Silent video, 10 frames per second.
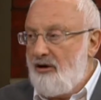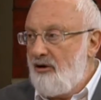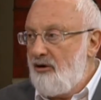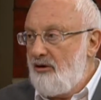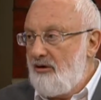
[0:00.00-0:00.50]

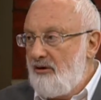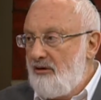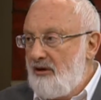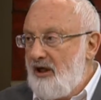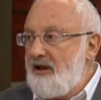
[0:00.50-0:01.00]
So what,
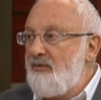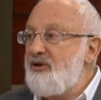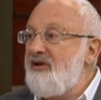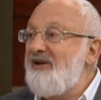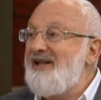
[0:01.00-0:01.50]
yes?
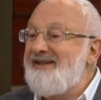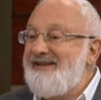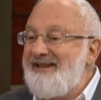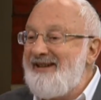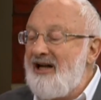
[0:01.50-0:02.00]
What
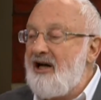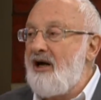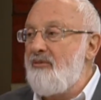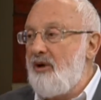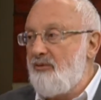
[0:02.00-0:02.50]
do I add to
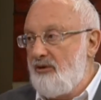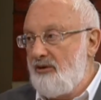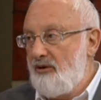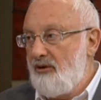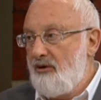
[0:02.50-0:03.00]
this?
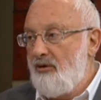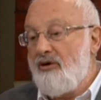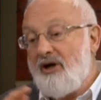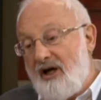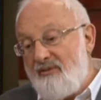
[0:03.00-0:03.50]

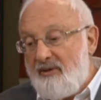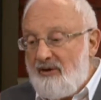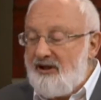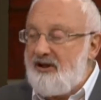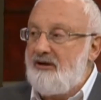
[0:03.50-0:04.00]
You
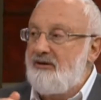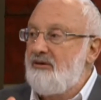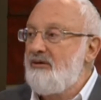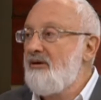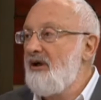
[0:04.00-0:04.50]
add
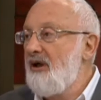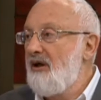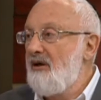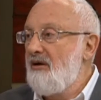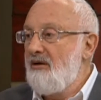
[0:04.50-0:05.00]

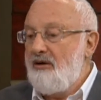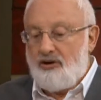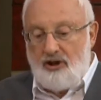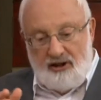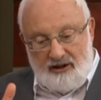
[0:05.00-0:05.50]
the
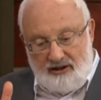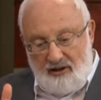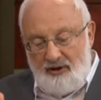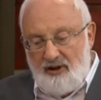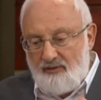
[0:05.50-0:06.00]

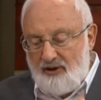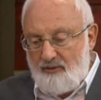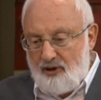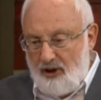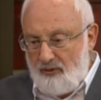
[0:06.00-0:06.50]
din,
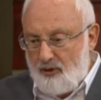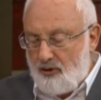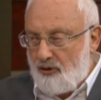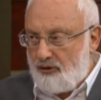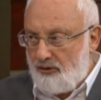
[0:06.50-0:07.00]
the
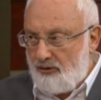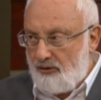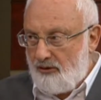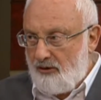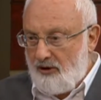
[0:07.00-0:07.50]
judgment
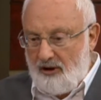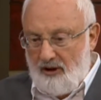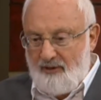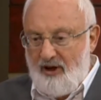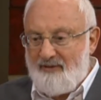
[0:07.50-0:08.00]
to the
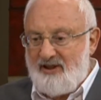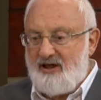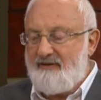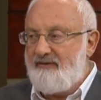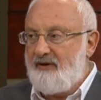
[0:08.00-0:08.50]
mercy.